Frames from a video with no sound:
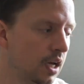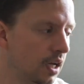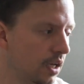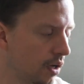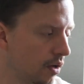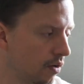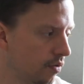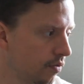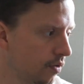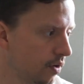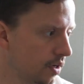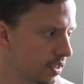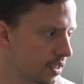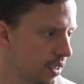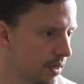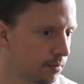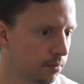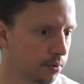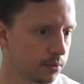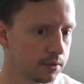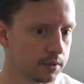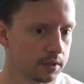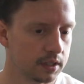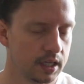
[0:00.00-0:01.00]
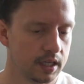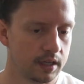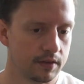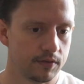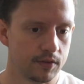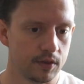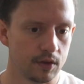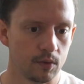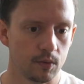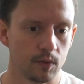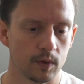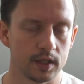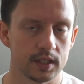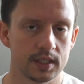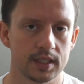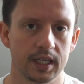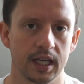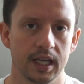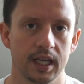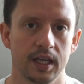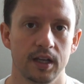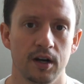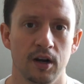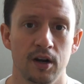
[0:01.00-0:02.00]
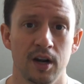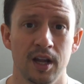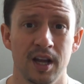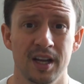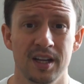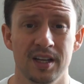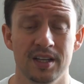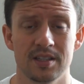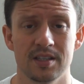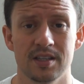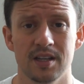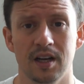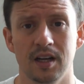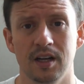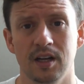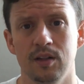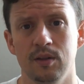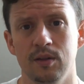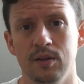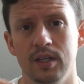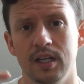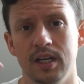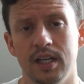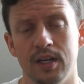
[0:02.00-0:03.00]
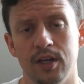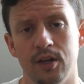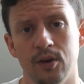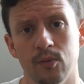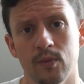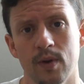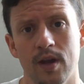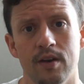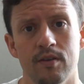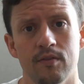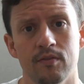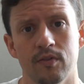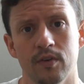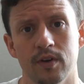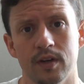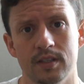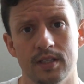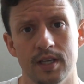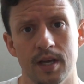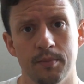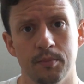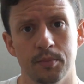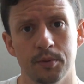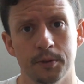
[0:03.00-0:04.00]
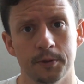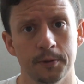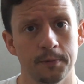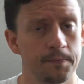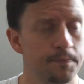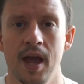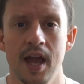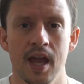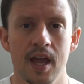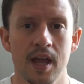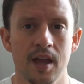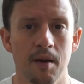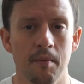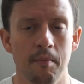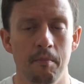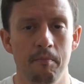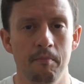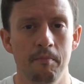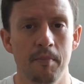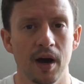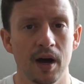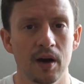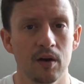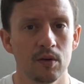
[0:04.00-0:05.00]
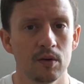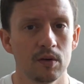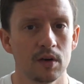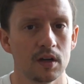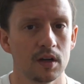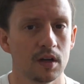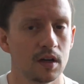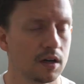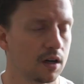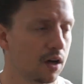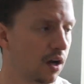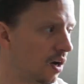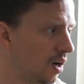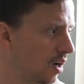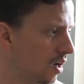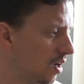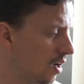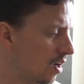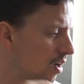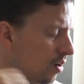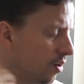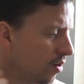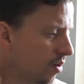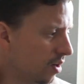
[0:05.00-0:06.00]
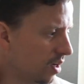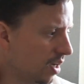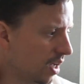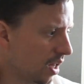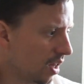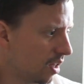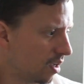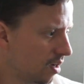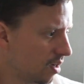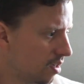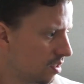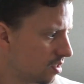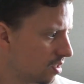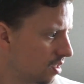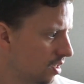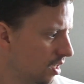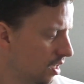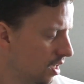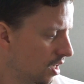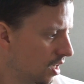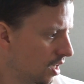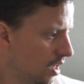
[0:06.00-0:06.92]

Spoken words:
Now, for example, if you want to get internet, it's not included in your rent, for example. So about $100.